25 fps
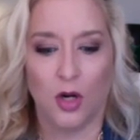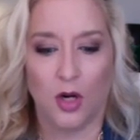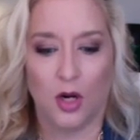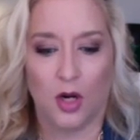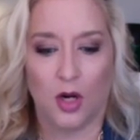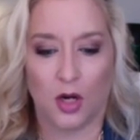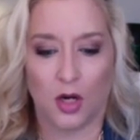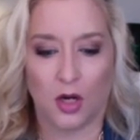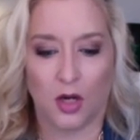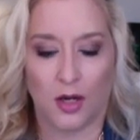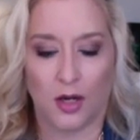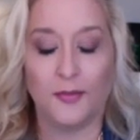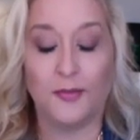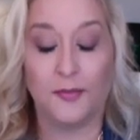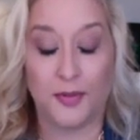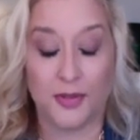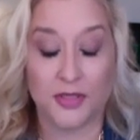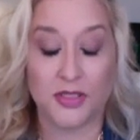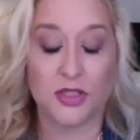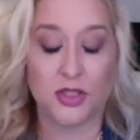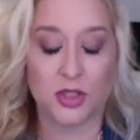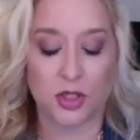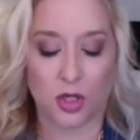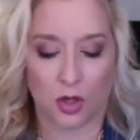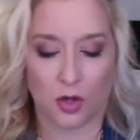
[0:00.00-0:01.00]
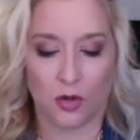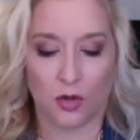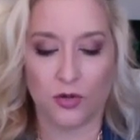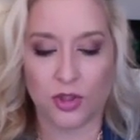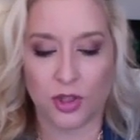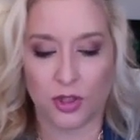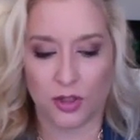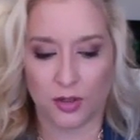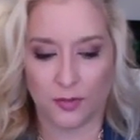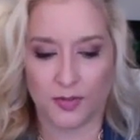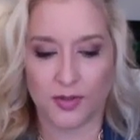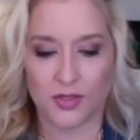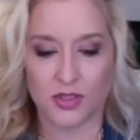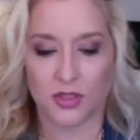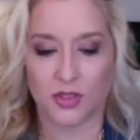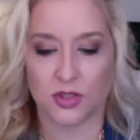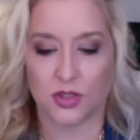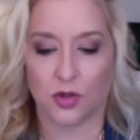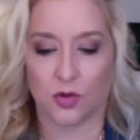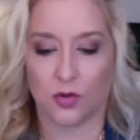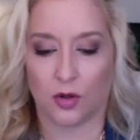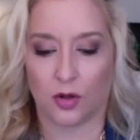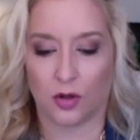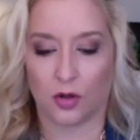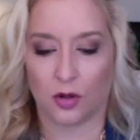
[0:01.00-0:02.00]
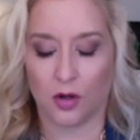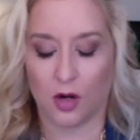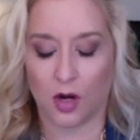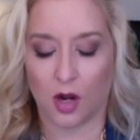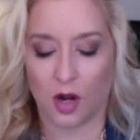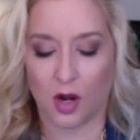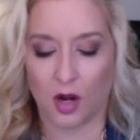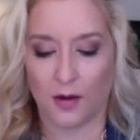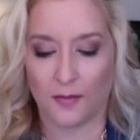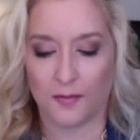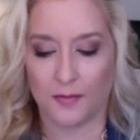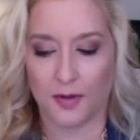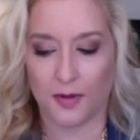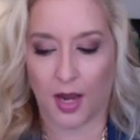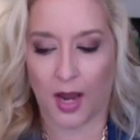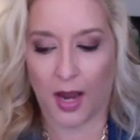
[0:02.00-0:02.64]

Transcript: uh, I'm a business coach and a business owner, um,